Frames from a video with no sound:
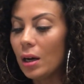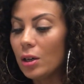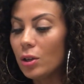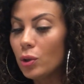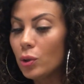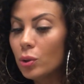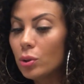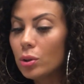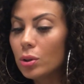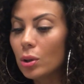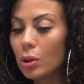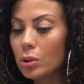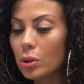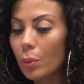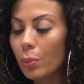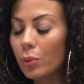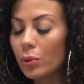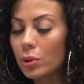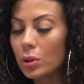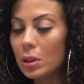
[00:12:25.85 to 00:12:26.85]
use those
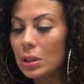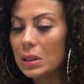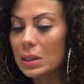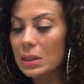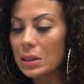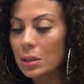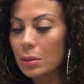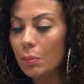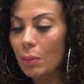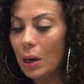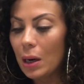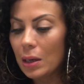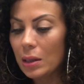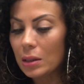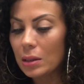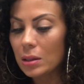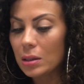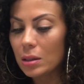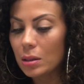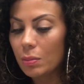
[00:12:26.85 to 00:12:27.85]
opportunities
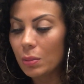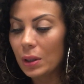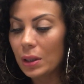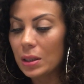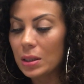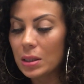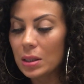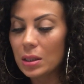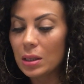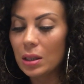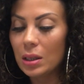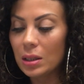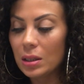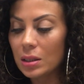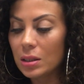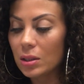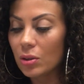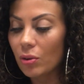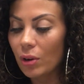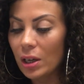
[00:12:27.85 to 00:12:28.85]
smart, because it
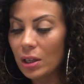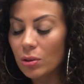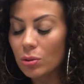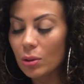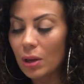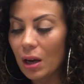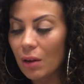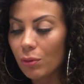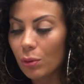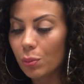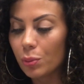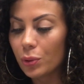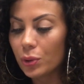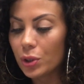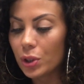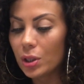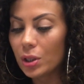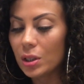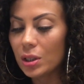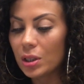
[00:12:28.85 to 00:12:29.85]
is great to have
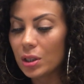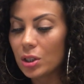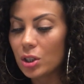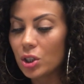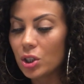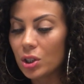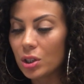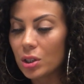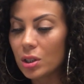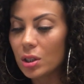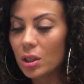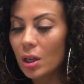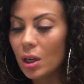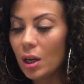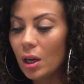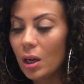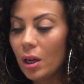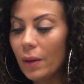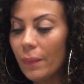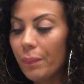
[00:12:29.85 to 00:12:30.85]
opportunities, just
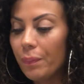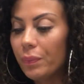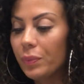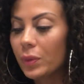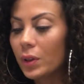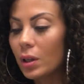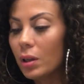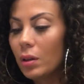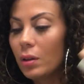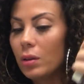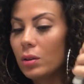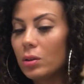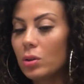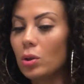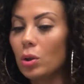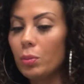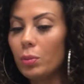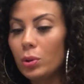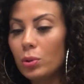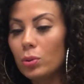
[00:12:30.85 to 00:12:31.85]

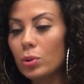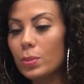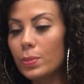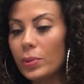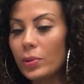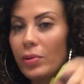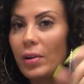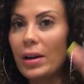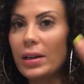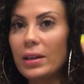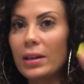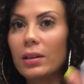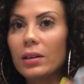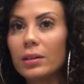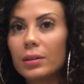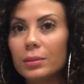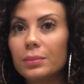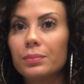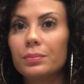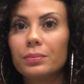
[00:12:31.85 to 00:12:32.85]
don't be too sporadic.
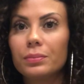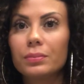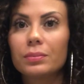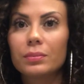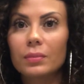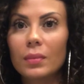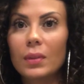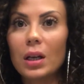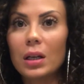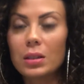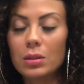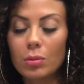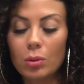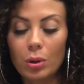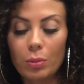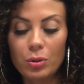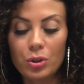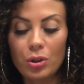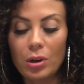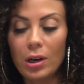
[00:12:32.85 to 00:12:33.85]
That's what
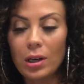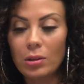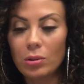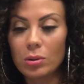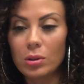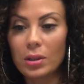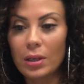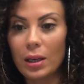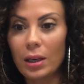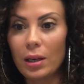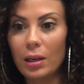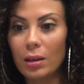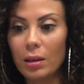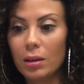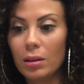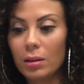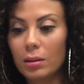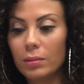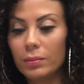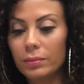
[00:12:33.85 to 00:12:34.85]
I'm trying to say.
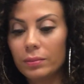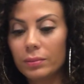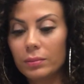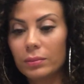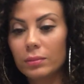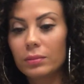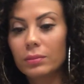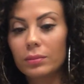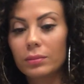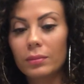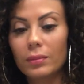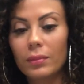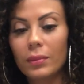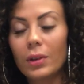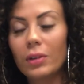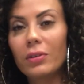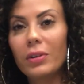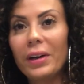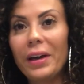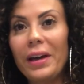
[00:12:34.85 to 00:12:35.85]

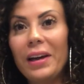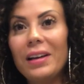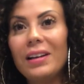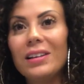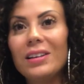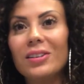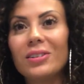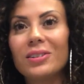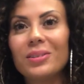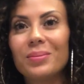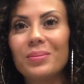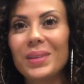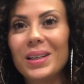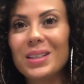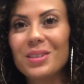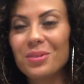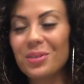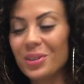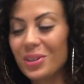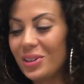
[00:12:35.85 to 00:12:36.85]
Okay, Leo,
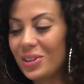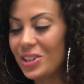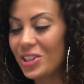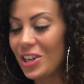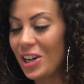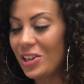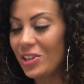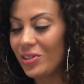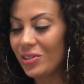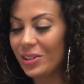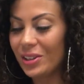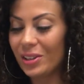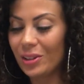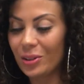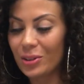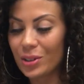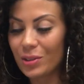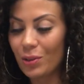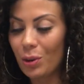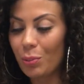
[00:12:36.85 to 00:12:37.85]
that's for you in January.
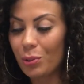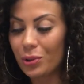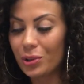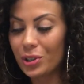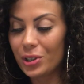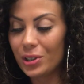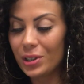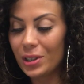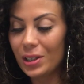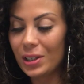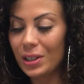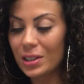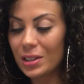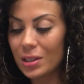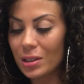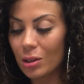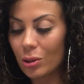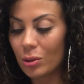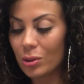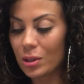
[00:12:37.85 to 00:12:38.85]
Lots of
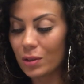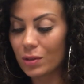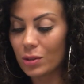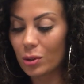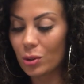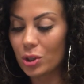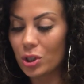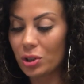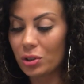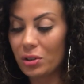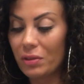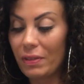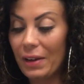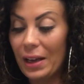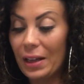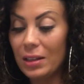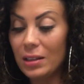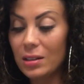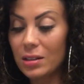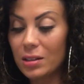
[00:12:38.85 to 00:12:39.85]
opportunities, loads of social
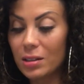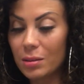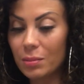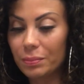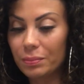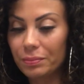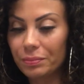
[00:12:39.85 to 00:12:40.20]
events,